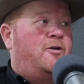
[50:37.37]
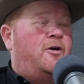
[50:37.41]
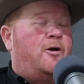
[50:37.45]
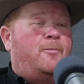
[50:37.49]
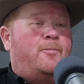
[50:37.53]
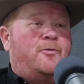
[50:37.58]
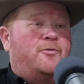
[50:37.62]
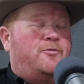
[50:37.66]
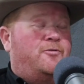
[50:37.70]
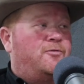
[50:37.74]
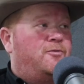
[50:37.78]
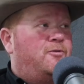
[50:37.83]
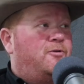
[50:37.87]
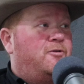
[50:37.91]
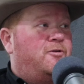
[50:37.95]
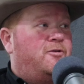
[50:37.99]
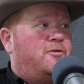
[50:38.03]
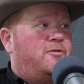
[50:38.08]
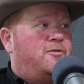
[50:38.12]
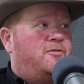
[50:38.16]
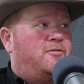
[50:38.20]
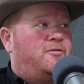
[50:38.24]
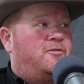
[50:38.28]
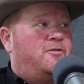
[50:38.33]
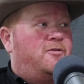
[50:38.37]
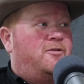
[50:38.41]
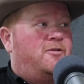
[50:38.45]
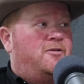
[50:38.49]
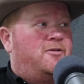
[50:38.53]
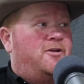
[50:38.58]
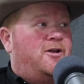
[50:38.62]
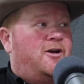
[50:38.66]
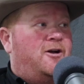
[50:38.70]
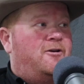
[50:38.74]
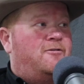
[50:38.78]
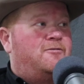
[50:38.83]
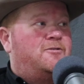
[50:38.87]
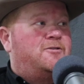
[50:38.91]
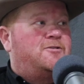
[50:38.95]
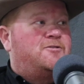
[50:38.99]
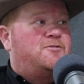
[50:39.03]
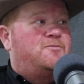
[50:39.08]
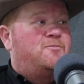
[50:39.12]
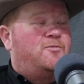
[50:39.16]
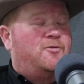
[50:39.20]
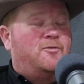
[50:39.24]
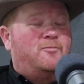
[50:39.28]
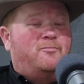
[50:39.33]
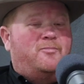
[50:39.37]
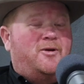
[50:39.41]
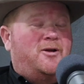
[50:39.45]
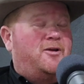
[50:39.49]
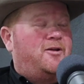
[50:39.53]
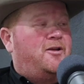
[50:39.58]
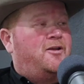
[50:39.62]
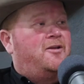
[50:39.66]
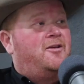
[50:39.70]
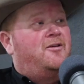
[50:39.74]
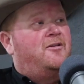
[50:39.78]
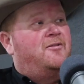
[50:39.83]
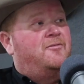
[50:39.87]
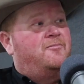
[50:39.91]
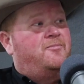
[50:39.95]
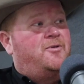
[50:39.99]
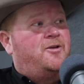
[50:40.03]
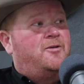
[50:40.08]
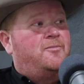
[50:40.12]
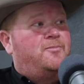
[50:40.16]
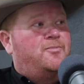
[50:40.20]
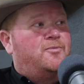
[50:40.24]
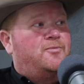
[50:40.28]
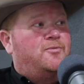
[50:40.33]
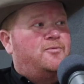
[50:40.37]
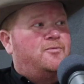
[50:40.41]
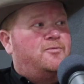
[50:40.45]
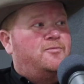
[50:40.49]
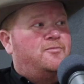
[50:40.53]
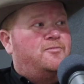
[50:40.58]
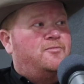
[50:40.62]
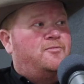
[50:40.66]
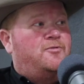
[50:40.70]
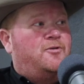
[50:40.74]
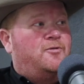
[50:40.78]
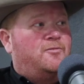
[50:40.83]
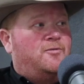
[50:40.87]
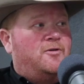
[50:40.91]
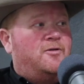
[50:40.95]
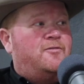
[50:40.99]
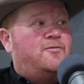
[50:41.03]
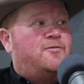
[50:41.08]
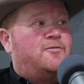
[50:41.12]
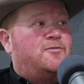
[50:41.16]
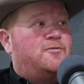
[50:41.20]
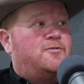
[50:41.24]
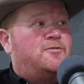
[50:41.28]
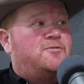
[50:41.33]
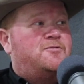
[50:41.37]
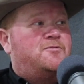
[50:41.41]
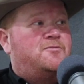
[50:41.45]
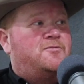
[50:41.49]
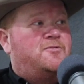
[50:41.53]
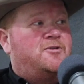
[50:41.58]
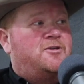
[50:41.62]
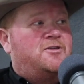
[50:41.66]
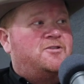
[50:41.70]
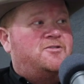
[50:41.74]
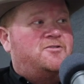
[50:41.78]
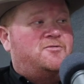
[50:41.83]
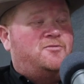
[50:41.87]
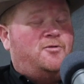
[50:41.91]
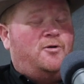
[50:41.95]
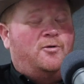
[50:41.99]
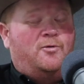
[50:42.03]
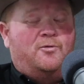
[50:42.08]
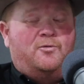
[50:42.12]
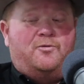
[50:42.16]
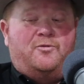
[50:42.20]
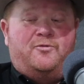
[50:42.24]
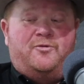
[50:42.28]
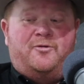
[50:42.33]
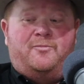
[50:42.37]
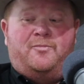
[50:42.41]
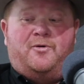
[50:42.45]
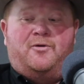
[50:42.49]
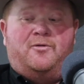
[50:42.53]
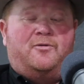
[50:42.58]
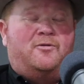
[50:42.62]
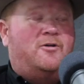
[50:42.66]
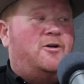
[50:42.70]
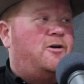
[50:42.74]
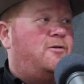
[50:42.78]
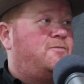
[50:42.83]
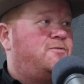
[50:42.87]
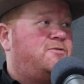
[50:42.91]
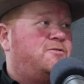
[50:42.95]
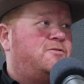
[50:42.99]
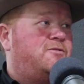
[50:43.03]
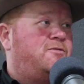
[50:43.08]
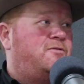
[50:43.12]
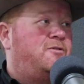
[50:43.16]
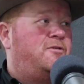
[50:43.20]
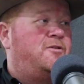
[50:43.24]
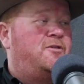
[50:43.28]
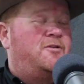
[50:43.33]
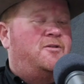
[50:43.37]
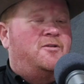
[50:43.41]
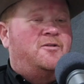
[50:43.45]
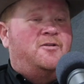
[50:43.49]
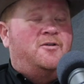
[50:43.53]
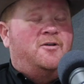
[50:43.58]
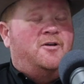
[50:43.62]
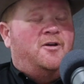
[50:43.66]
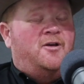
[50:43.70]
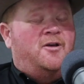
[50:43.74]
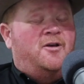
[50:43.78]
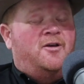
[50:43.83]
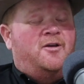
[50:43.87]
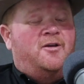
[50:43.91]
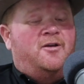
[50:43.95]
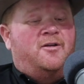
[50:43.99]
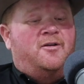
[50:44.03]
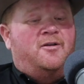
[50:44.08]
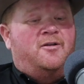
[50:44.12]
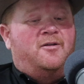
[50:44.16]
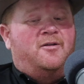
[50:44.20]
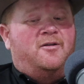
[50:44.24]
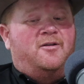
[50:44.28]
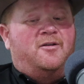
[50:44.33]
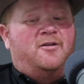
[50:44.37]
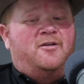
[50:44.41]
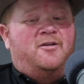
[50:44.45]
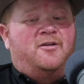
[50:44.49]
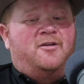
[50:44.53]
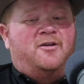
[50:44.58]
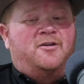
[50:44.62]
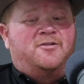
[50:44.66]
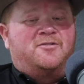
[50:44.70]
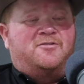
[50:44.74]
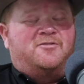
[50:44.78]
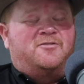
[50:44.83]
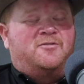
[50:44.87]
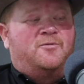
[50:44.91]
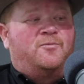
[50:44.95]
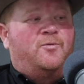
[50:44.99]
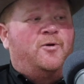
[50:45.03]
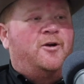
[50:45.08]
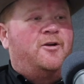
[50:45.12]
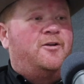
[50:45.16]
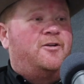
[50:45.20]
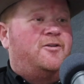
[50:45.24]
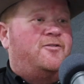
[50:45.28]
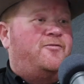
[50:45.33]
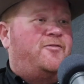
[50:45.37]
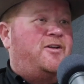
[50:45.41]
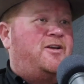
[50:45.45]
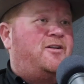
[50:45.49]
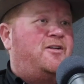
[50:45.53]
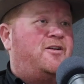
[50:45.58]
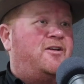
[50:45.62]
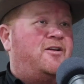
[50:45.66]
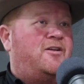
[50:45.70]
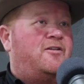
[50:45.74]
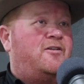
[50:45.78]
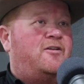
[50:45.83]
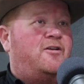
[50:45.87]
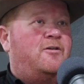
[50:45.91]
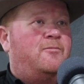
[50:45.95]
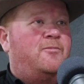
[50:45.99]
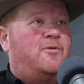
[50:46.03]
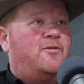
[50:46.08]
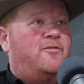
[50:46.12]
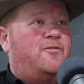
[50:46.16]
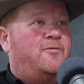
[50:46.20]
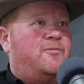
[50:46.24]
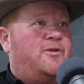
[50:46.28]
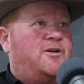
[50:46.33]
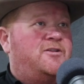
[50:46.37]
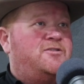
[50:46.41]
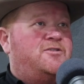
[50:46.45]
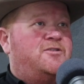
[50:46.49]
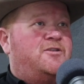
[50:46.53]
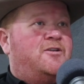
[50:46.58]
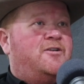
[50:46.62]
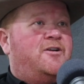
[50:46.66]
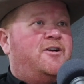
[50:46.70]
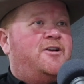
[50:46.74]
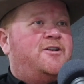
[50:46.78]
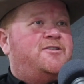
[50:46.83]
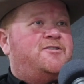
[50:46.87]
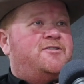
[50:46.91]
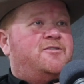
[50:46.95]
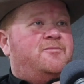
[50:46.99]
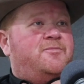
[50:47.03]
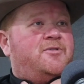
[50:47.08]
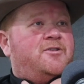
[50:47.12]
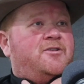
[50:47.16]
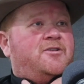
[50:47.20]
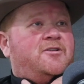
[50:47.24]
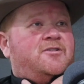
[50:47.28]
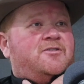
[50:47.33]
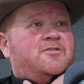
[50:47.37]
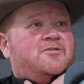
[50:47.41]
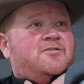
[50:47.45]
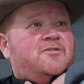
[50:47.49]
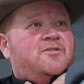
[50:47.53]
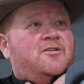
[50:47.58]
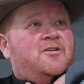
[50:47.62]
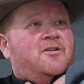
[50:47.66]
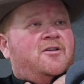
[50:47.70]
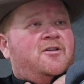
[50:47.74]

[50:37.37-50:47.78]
An opportunity. Now we're begging people to work for us. It's totally polar opposite. And it's the weirdest feeling coming from that generation because